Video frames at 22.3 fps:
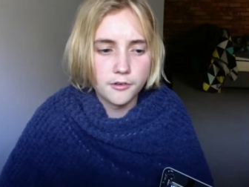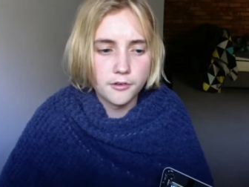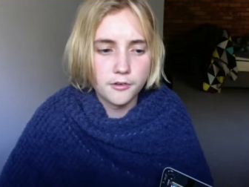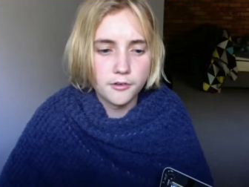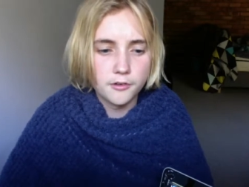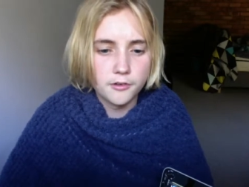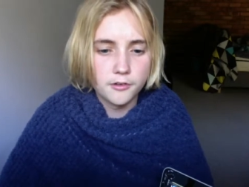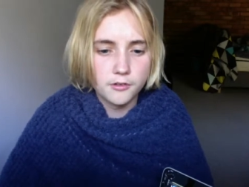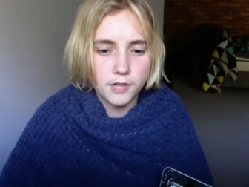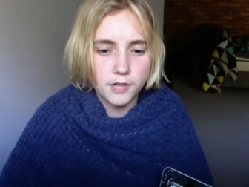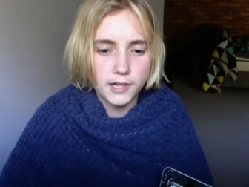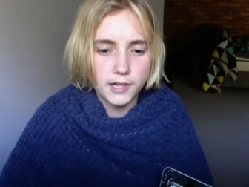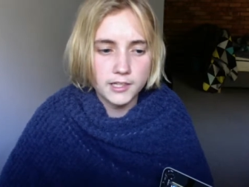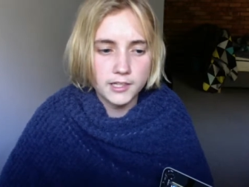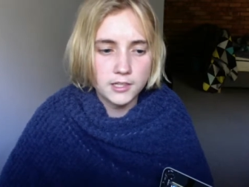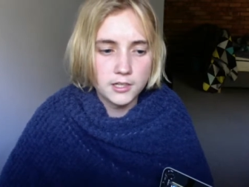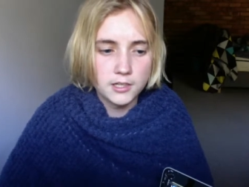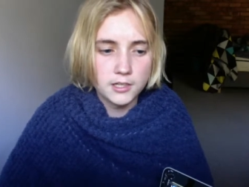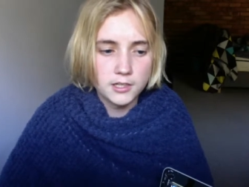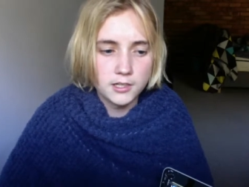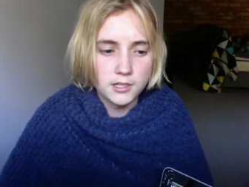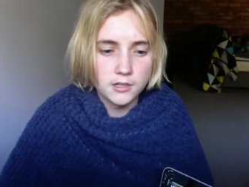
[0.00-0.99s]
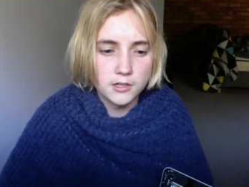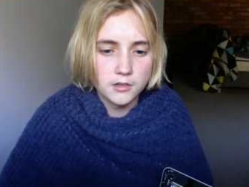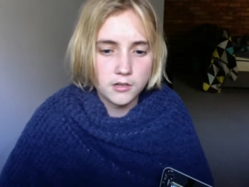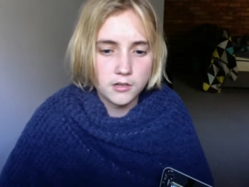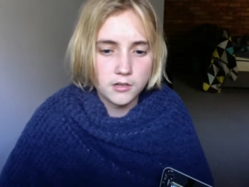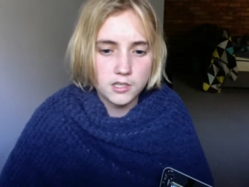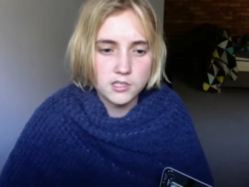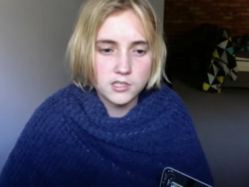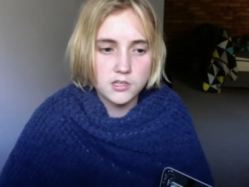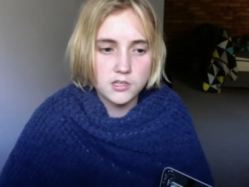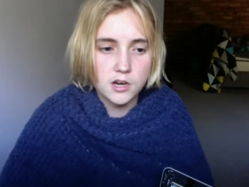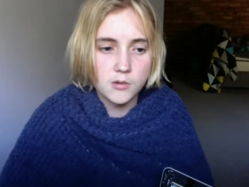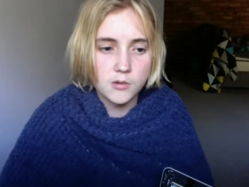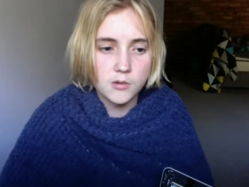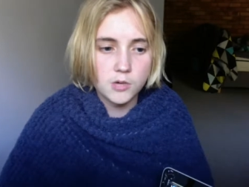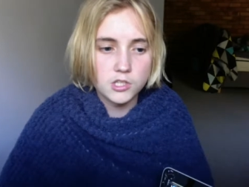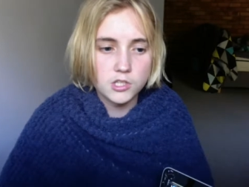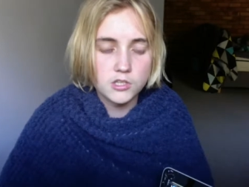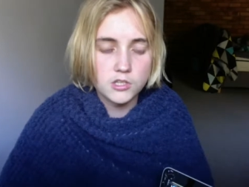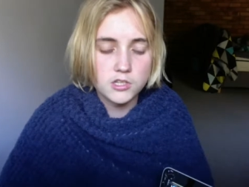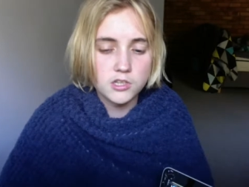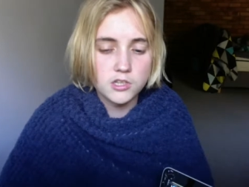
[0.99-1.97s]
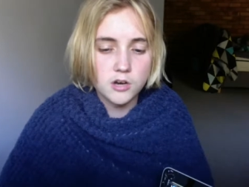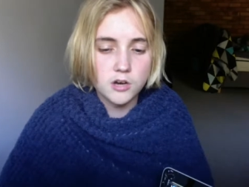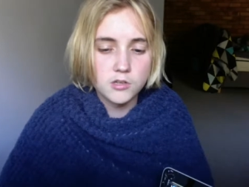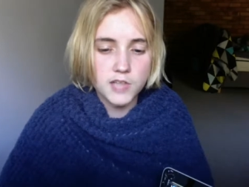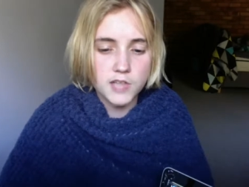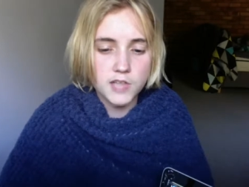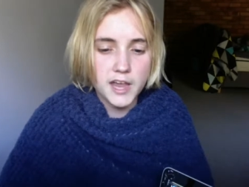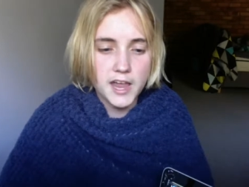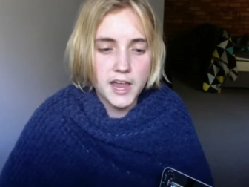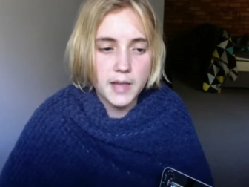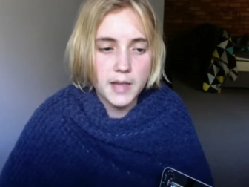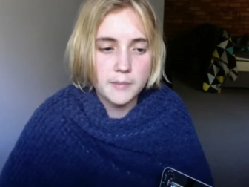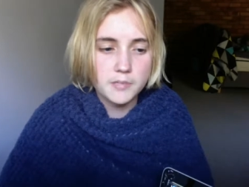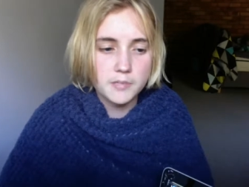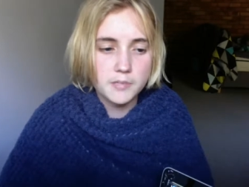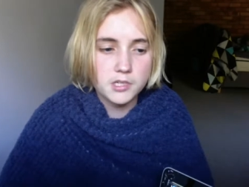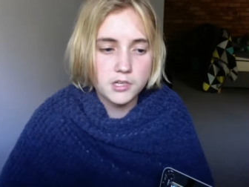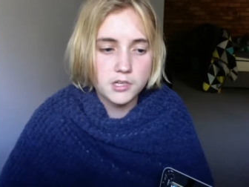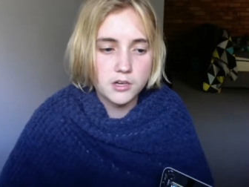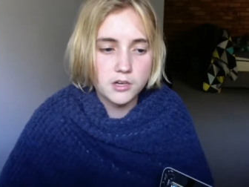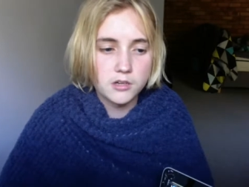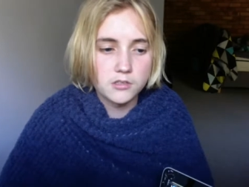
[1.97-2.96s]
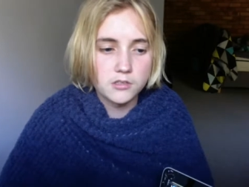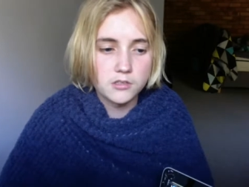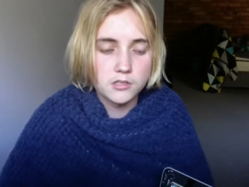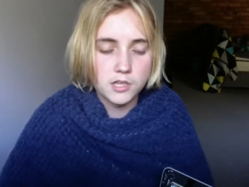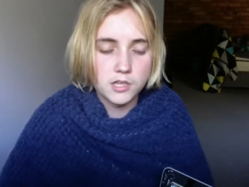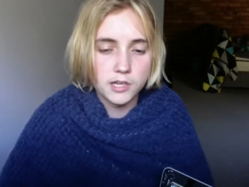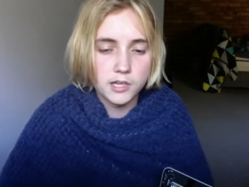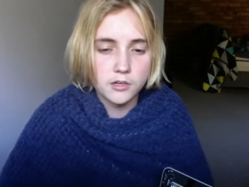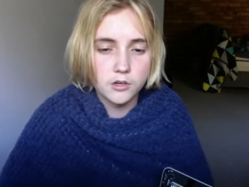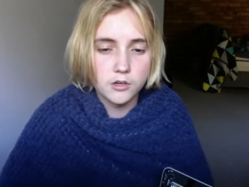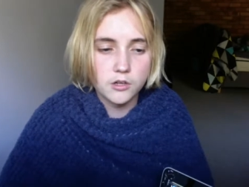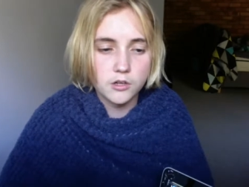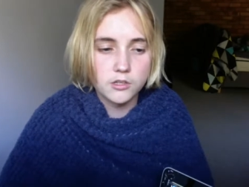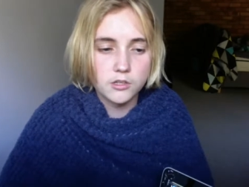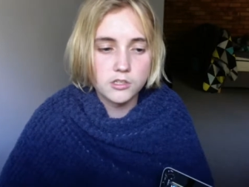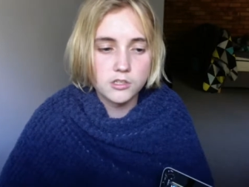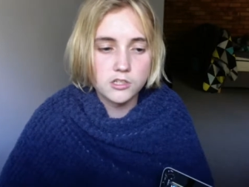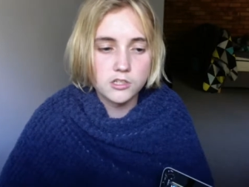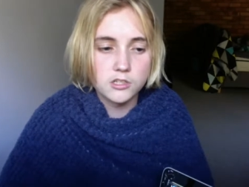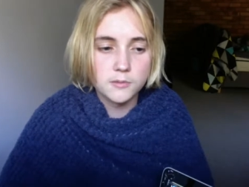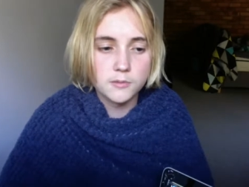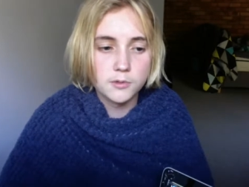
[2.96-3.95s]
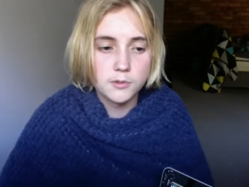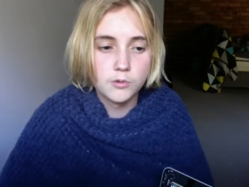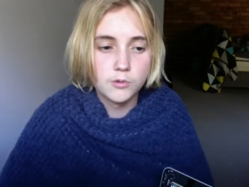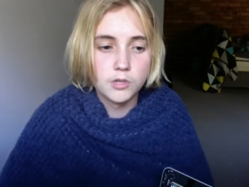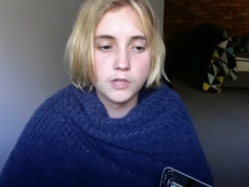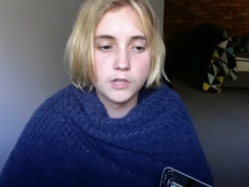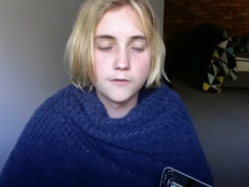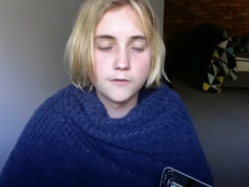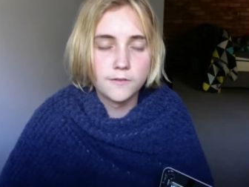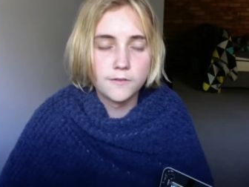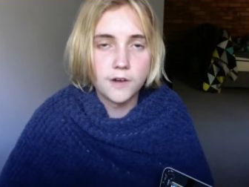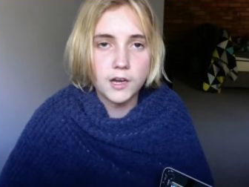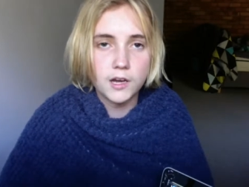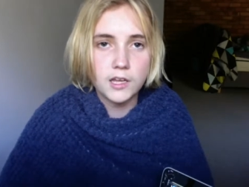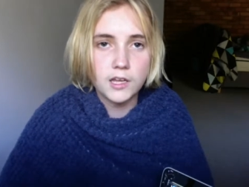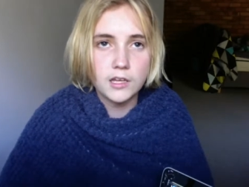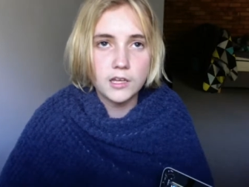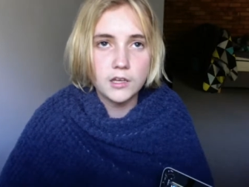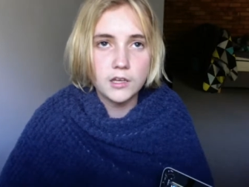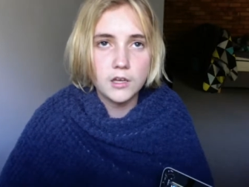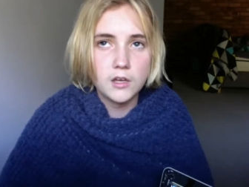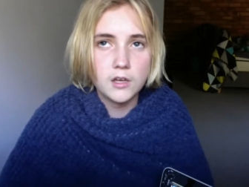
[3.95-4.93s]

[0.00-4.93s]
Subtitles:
Like, when I started watching this, I was amped, and I was like, oh, this is gonna be really funny,